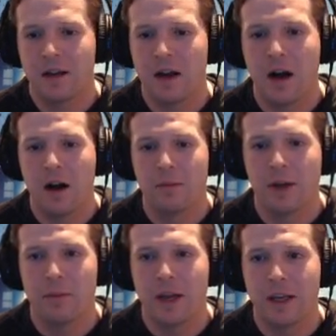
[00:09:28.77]
um,
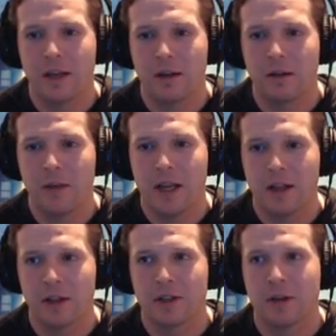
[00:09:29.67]
and making making this an